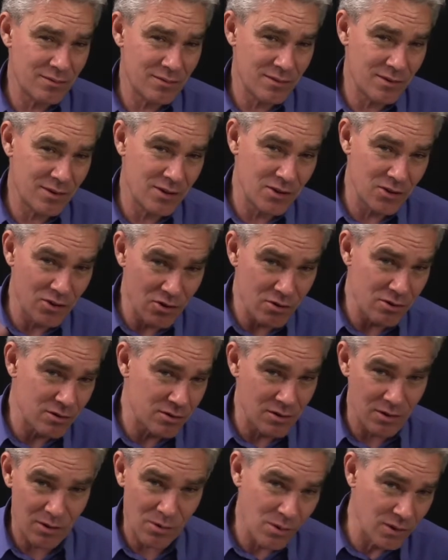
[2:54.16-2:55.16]

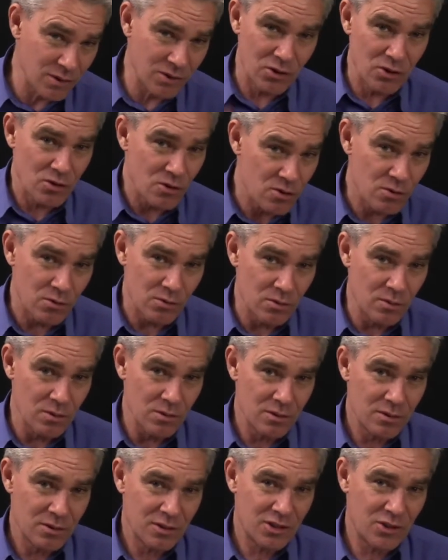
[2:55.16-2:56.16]
I want you
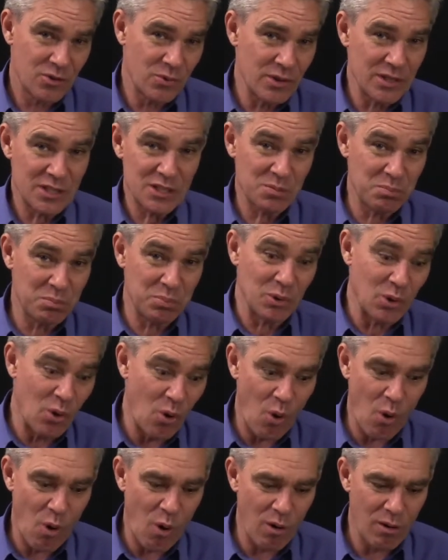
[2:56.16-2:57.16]
to
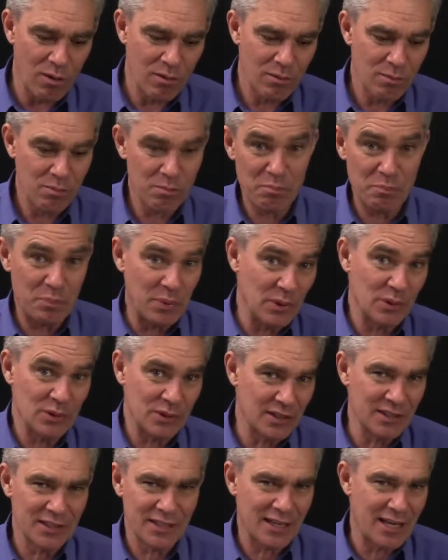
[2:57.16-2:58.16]
explore
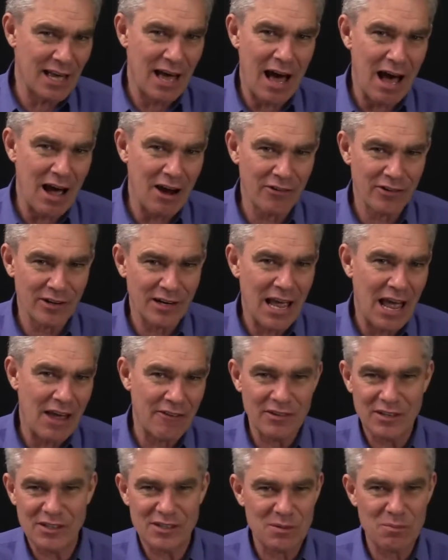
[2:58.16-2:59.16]
building the car and
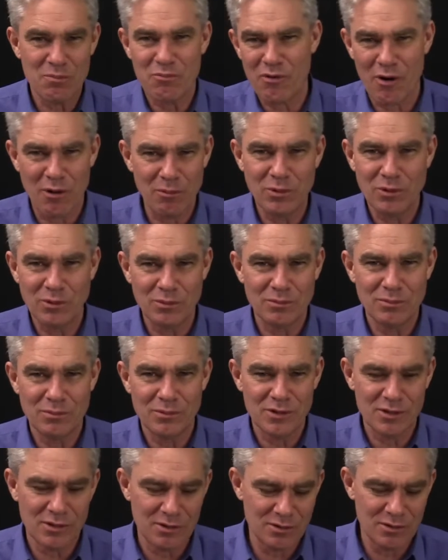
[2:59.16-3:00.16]
having some
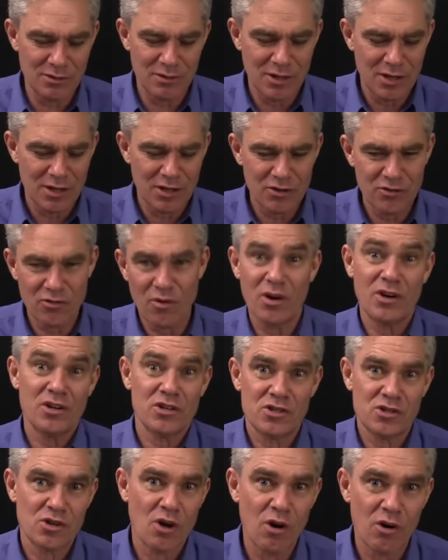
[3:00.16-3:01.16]
problems and trying to
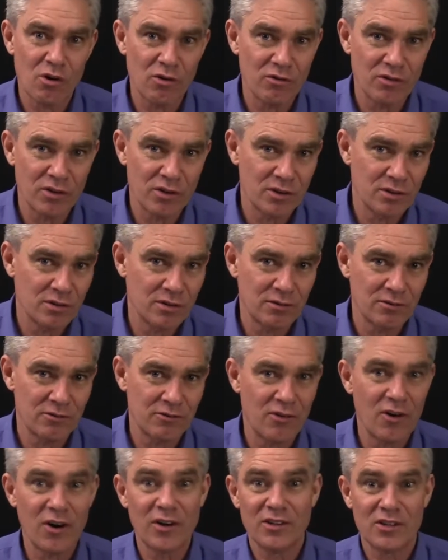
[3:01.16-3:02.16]
solve it and
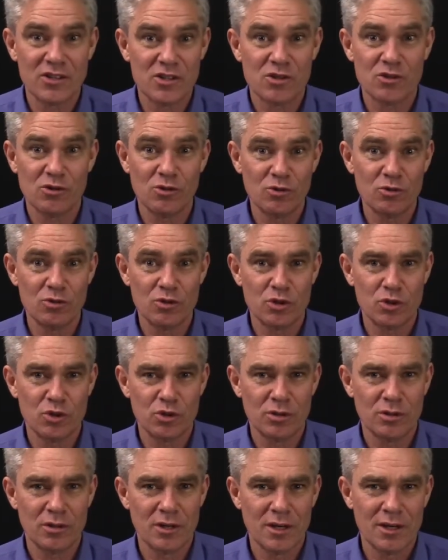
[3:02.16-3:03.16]
find the
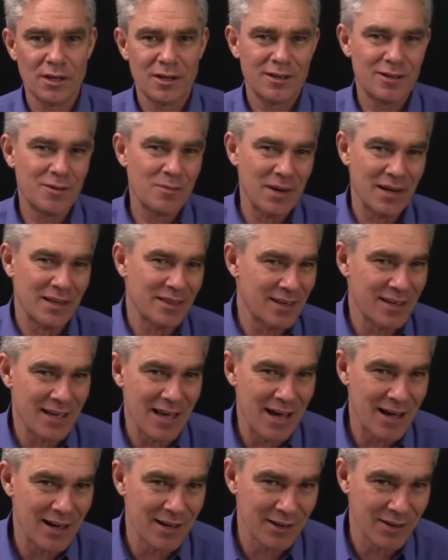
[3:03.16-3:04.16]
solution to make the
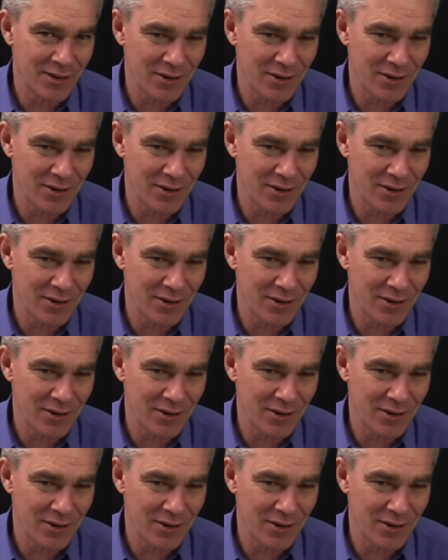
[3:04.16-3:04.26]
car go